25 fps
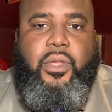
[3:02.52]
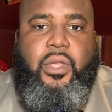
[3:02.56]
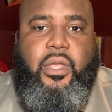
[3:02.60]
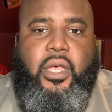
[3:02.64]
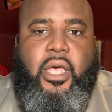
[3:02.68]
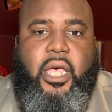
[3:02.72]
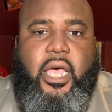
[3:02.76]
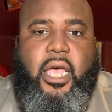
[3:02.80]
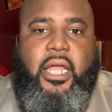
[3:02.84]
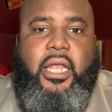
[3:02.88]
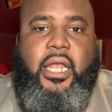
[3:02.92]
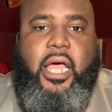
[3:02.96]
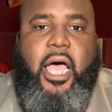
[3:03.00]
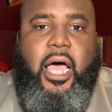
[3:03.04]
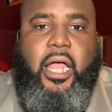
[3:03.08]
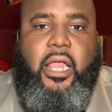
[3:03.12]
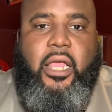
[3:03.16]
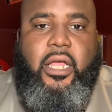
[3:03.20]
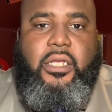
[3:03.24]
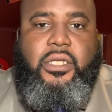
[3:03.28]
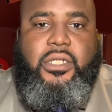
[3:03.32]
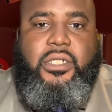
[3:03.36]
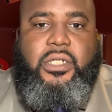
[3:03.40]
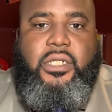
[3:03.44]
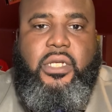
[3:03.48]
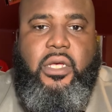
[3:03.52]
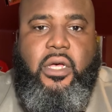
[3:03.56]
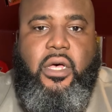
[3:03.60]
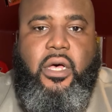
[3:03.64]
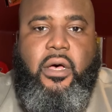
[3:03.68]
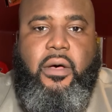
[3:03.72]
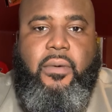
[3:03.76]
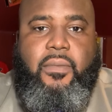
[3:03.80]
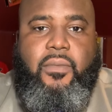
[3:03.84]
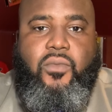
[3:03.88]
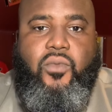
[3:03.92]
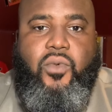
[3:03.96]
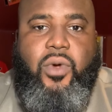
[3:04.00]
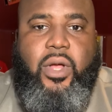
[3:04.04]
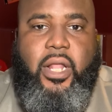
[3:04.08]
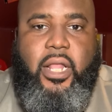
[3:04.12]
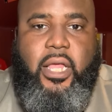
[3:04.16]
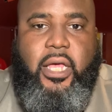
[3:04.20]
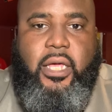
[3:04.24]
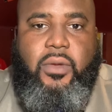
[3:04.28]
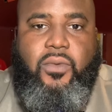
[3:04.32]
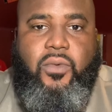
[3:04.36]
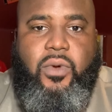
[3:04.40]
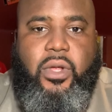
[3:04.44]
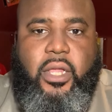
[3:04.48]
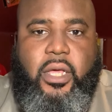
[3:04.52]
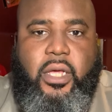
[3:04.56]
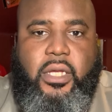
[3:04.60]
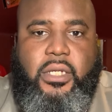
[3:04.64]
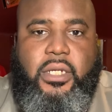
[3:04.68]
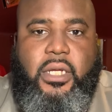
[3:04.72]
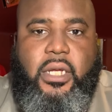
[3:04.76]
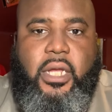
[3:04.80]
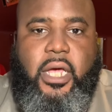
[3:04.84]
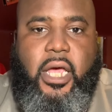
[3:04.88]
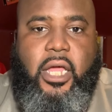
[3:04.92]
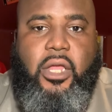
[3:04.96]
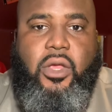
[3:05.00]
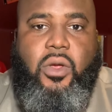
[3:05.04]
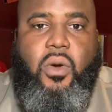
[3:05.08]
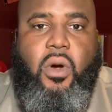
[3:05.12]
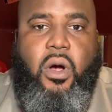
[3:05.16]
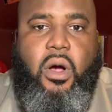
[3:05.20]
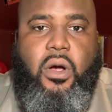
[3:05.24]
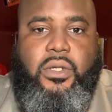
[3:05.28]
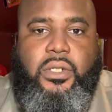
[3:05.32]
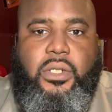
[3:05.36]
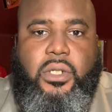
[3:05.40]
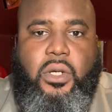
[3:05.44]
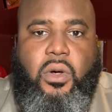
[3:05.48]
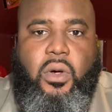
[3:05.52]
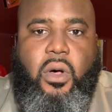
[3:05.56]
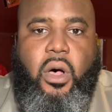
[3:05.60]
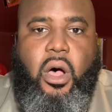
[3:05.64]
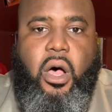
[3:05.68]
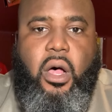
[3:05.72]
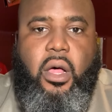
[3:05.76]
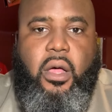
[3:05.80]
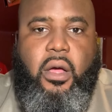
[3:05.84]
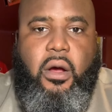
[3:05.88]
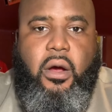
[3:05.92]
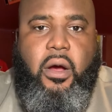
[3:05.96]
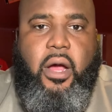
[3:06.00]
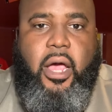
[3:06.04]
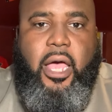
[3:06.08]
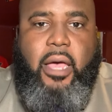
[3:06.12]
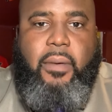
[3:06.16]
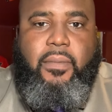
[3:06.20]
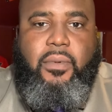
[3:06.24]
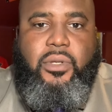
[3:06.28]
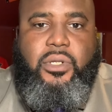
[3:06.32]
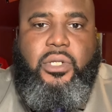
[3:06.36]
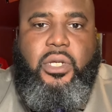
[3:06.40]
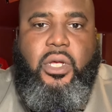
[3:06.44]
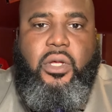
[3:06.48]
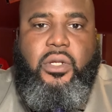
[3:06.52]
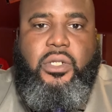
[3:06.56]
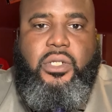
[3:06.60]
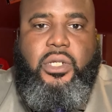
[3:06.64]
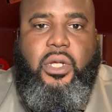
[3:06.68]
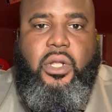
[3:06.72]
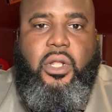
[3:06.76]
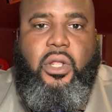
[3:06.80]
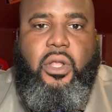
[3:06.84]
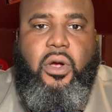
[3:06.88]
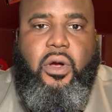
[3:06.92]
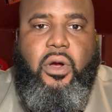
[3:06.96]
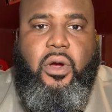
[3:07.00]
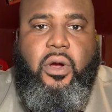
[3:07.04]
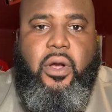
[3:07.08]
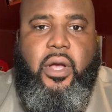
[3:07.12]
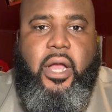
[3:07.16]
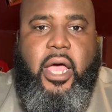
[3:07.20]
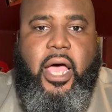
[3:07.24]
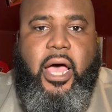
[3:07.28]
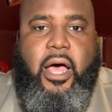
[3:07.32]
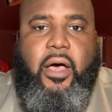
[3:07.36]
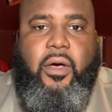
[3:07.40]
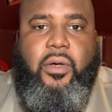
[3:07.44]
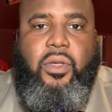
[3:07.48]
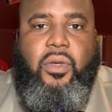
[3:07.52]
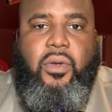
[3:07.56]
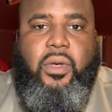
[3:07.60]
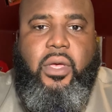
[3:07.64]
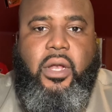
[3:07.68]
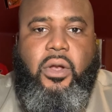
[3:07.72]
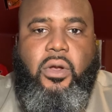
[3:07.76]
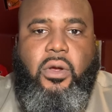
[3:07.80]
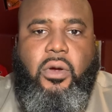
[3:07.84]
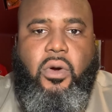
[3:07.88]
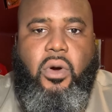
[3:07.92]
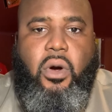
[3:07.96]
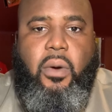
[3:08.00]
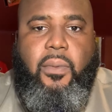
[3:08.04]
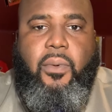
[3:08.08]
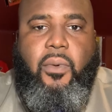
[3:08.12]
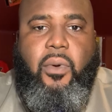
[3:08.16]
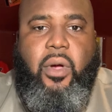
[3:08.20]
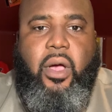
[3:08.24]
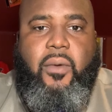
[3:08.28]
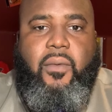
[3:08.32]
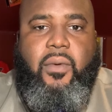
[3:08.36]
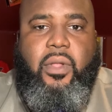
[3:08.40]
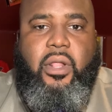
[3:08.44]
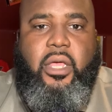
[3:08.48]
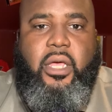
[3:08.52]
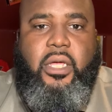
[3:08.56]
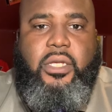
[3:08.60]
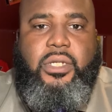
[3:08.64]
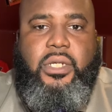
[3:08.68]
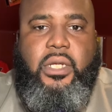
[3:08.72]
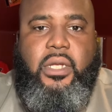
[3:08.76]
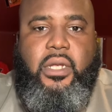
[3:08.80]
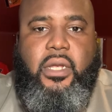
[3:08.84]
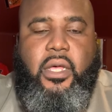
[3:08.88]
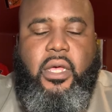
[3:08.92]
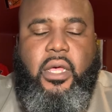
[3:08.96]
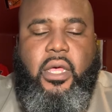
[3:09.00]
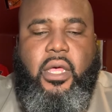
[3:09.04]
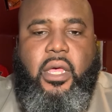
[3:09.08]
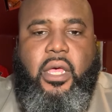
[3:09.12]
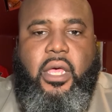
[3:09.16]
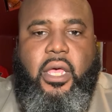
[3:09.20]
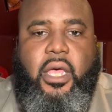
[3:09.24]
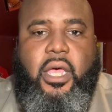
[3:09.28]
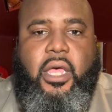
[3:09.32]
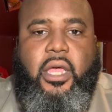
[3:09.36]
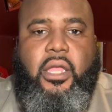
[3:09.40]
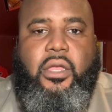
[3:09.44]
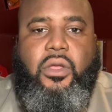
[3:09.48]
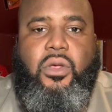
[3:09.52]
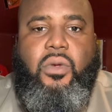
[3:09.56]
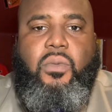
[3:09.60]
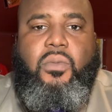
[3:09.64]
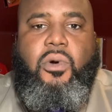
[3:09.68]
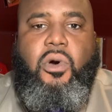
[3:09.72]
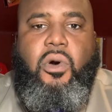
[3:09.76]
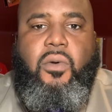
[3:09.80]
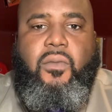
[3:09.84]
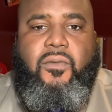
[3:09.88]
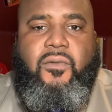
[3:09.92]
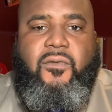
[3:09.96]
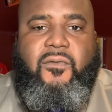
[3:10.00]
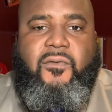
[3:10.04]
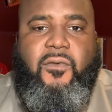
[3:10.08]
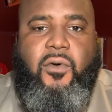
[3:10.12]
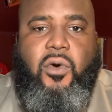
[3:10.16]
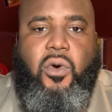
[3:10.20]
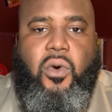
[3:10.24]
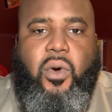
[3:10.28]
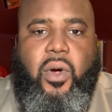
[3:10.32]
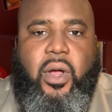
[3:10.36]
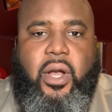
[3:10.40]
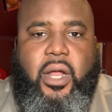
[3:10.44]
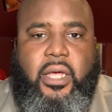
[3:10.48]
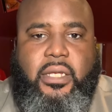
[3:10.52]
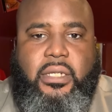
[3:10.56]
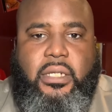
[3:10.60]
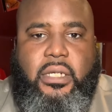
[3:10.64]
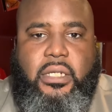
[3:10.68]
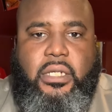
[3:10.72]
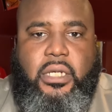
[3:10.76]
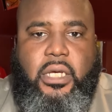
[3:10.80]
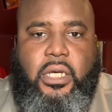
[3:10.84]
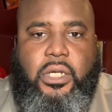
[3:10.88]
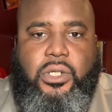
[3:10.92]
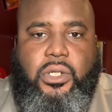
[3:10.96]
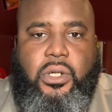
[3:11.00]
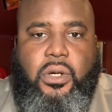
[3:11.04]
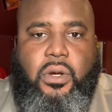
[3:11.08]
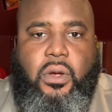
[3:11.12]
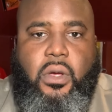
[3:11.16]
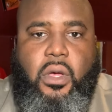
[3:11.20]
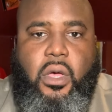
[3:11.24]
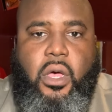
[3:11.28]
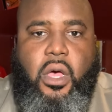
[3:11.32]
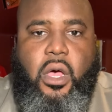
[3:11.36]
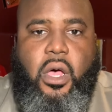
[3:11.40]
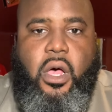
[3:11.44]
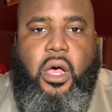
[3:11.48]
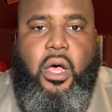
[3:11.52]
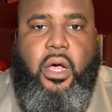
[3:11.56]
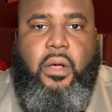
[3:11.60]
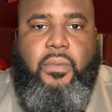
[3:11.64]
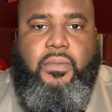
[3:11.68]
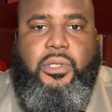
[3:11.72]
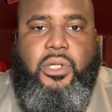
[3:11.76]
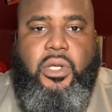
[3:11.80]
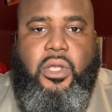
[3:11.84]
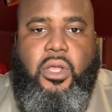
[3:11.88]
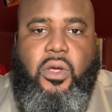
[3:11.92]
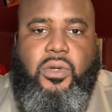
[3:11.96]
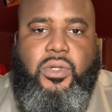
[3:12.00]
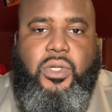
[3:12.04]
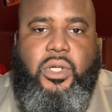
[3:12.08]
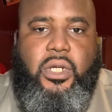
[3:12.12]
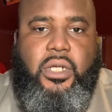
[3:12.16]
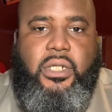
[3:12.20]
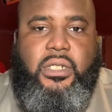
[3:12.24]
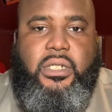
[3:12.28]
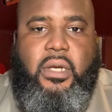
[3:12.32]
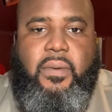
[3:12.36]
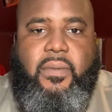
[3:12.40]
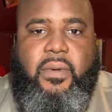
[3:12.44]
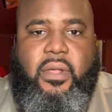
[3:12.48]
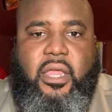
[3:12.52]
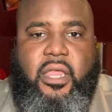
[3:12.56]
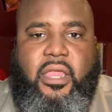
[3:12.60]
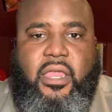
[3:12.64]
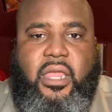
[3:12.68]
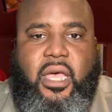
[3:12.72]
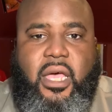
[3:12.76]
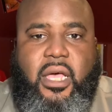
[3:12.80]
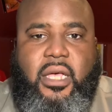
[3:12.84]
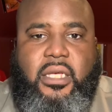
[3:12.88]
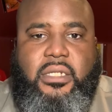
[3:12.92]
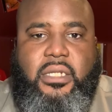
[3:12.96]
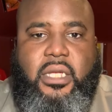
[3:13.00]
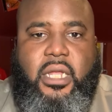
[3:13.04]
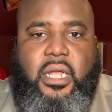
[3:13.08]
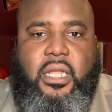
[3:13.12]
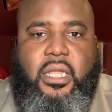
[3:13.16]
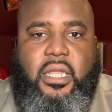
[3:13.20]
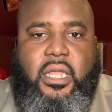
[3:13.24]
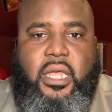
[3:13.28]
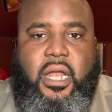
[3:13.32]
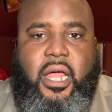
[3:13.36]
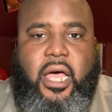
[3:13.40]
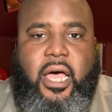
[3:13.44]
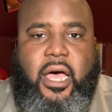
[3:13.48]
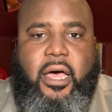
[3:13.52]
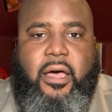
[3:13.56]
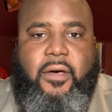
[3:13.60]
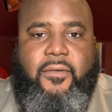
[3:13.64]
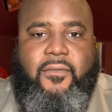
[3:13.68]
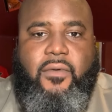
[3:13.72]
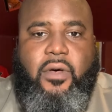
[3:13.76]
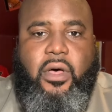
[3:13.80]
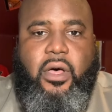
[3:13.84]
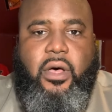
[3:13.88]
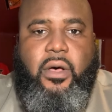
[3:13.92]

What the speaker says: acknowledge religion, and you also are able to learn how you can incorporate religion in you moving forward as a teacher. So those are just some of the things that I've